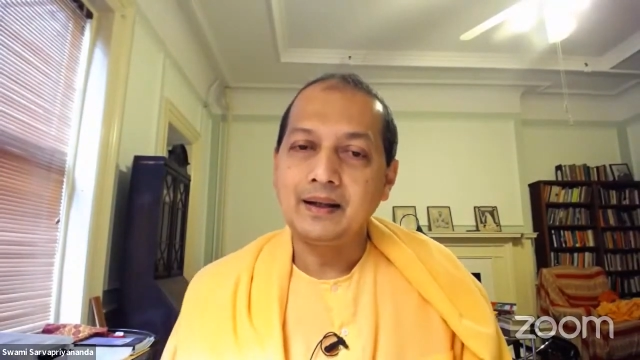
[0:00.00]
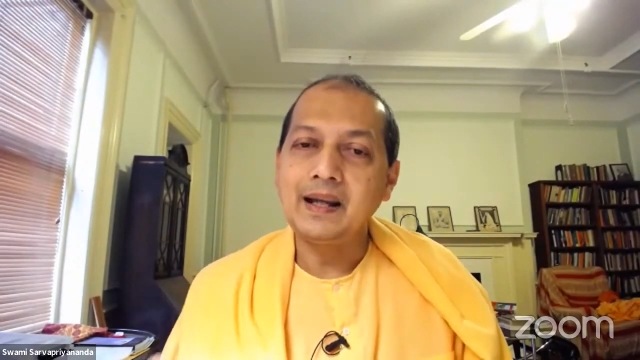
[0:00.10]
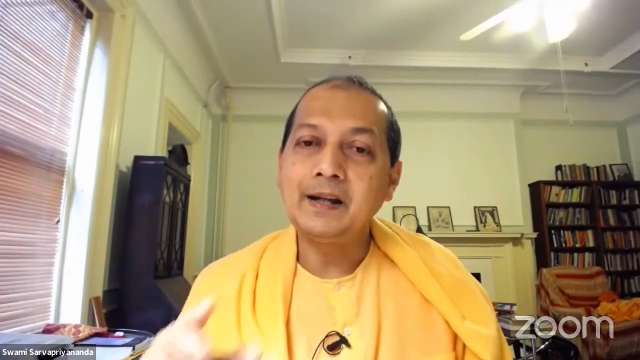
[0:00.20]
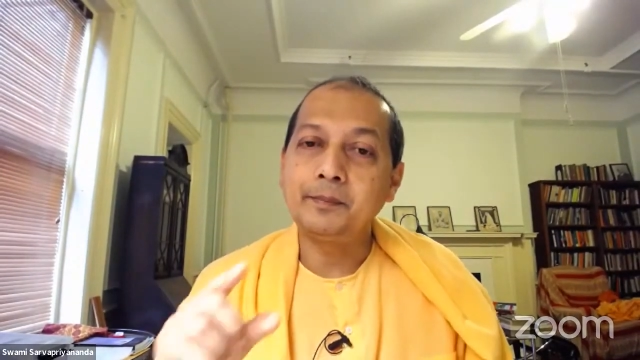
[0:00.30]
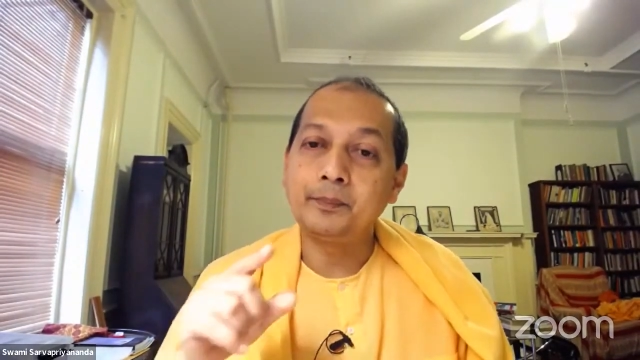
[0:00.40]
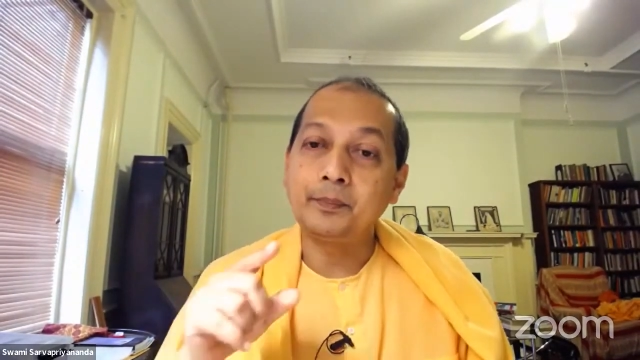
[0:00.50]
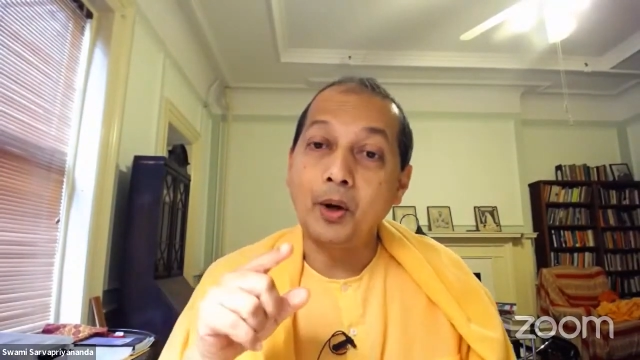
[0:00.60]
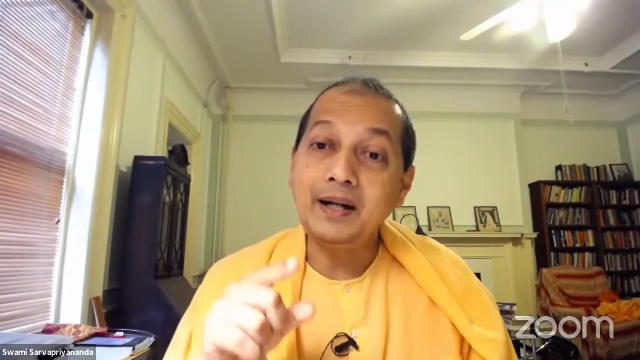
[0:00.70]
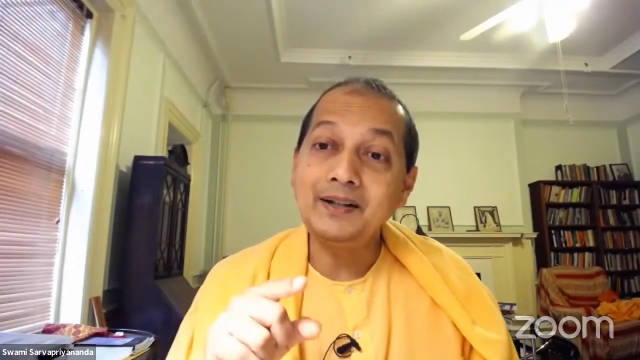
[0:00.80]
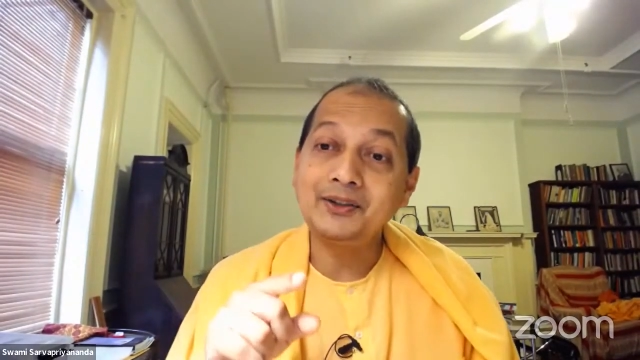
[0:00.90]
it
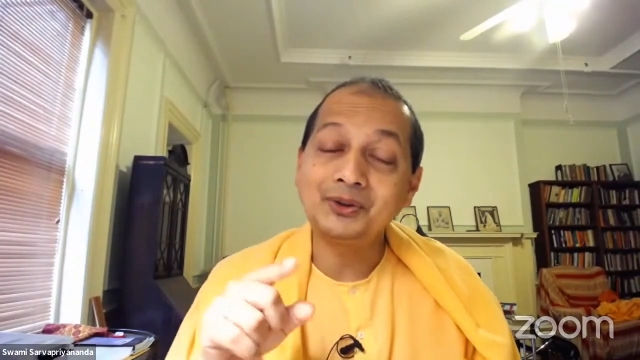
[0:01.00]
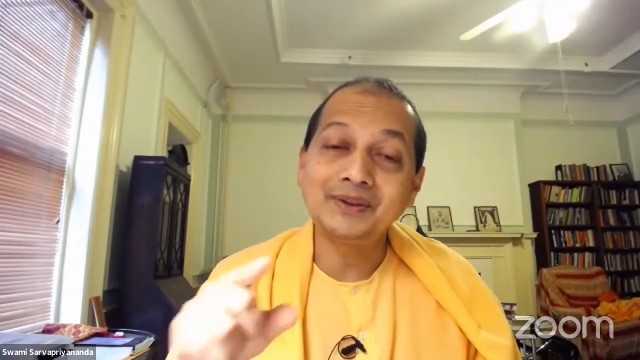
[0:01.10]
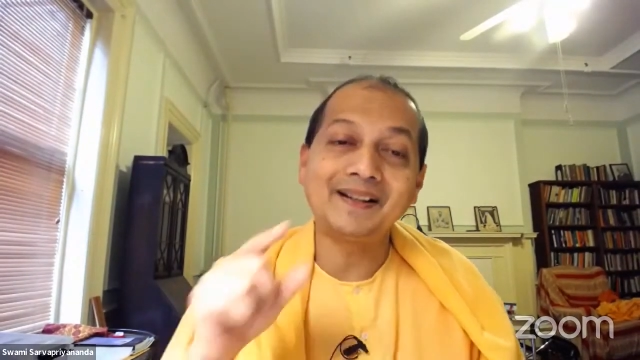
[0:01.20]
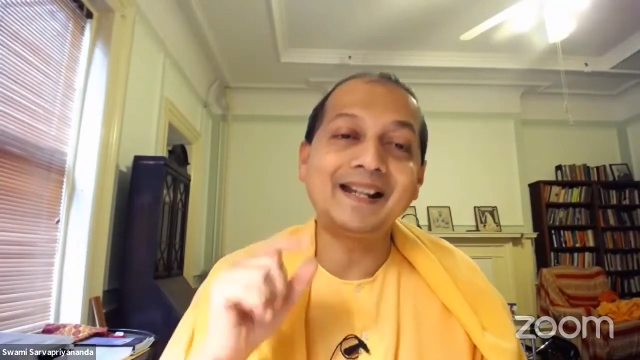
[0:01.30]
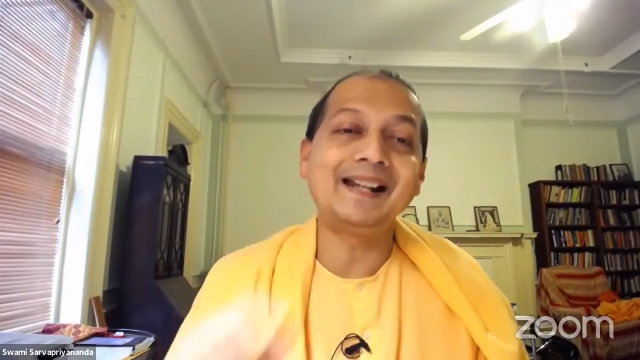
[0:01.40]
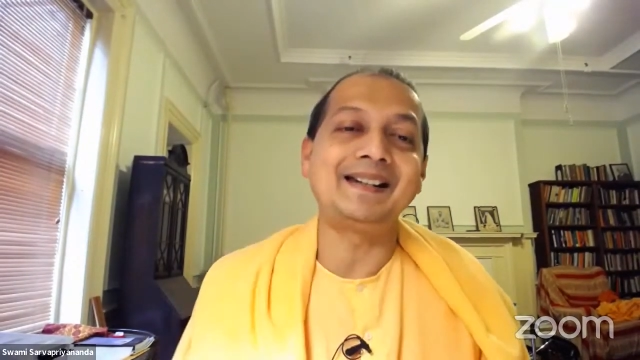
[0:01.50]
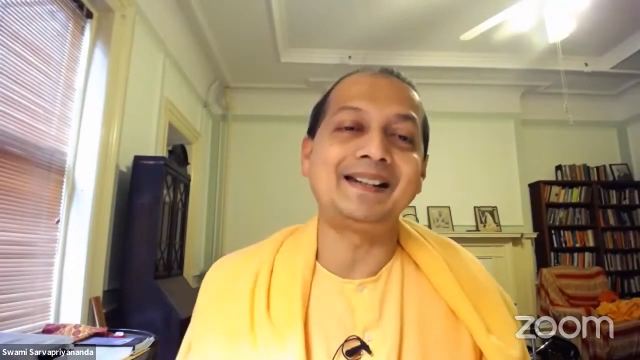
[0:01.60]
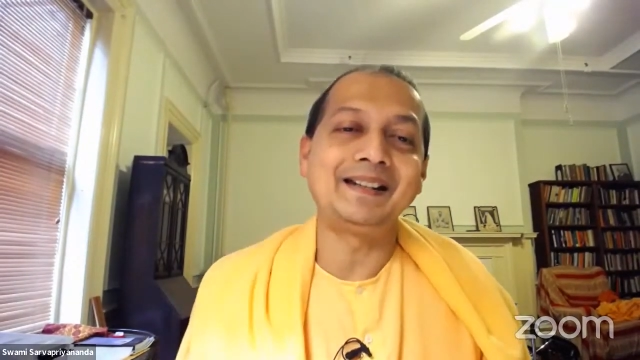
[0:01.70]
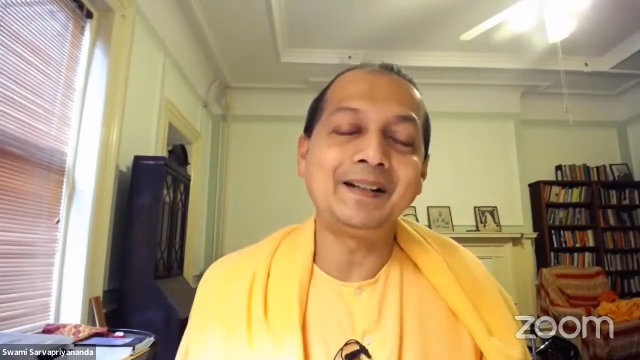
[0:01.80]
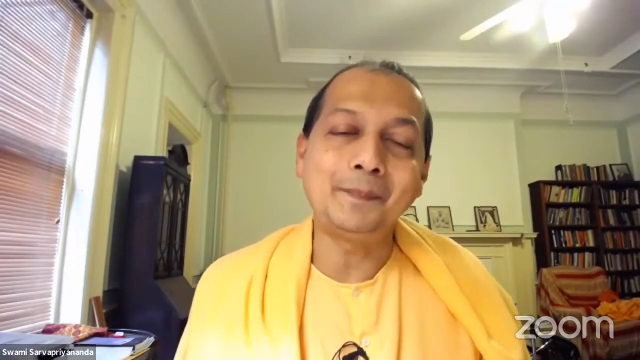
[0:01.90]
points to the
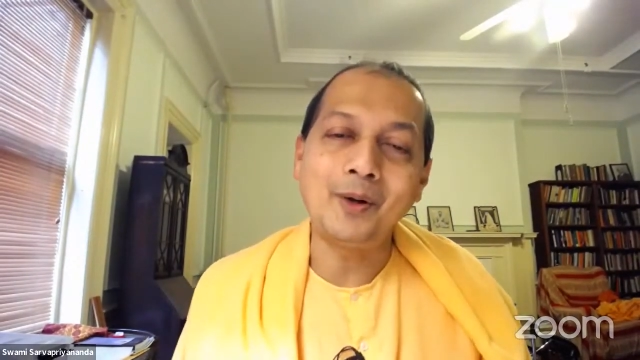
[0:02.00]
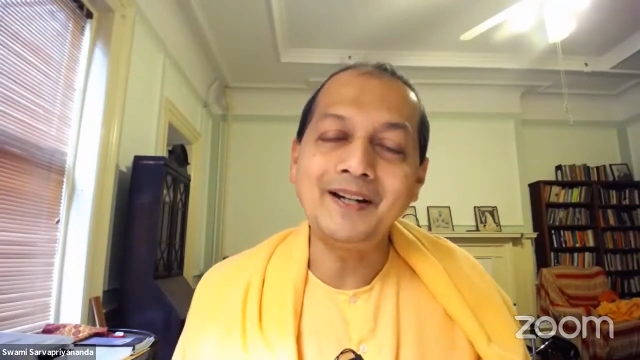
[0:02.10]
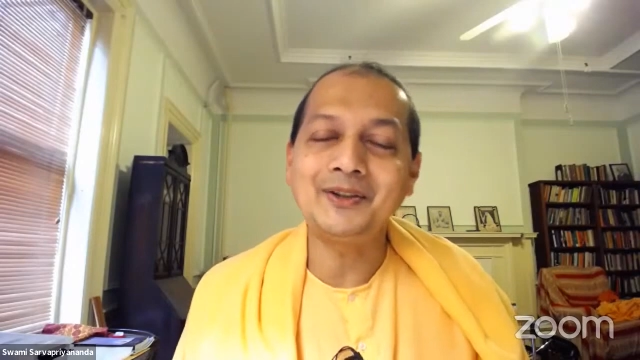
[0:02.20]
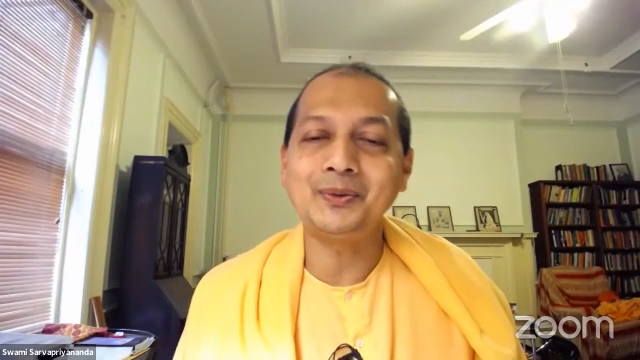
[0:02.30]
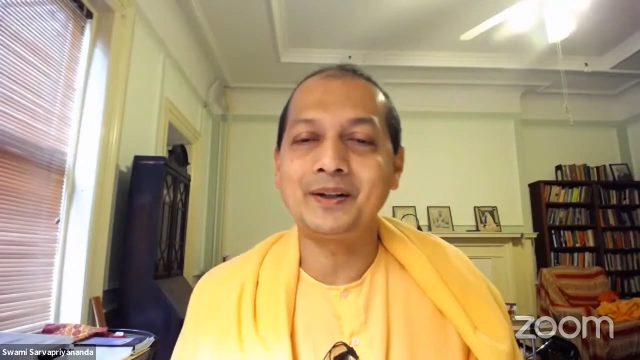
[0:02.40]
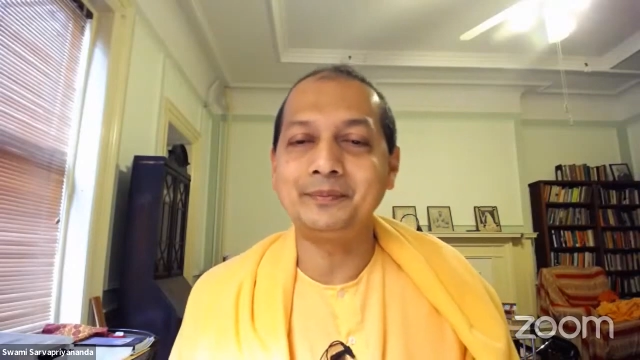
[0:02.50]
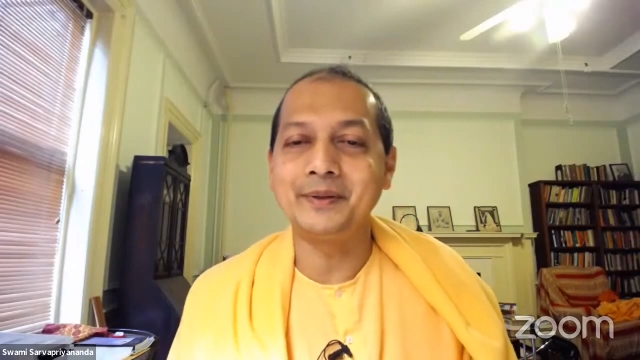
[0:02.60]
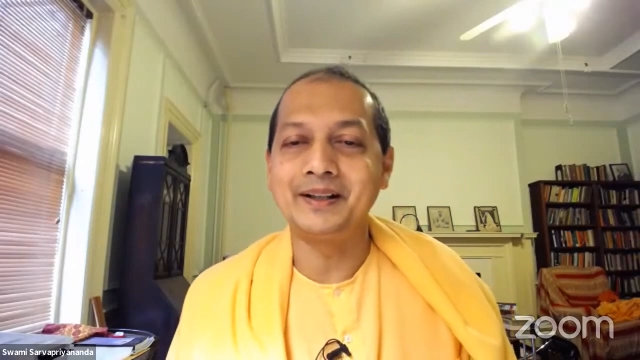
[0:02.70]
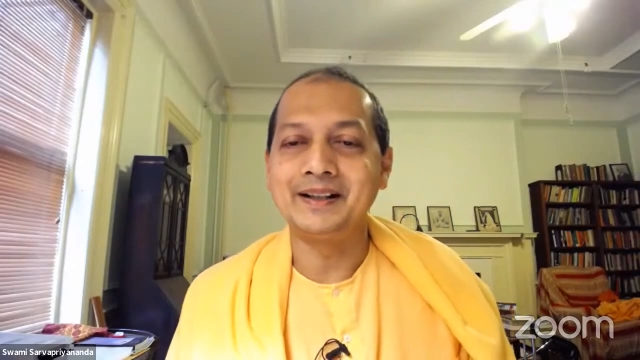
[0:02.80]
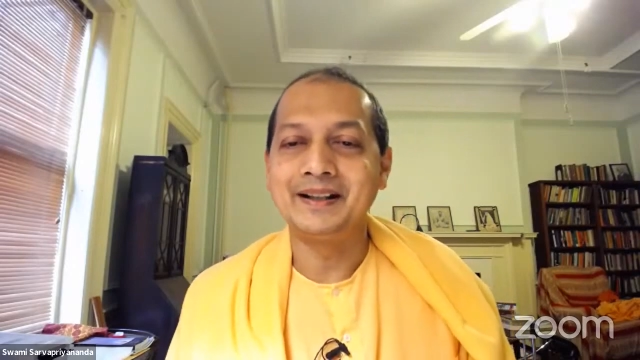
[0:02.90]
reality. It points to
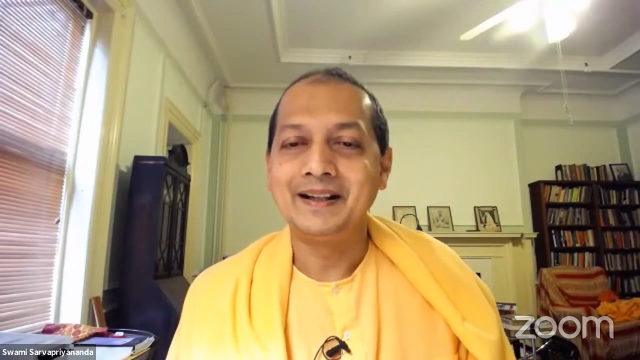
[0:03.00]
Brahman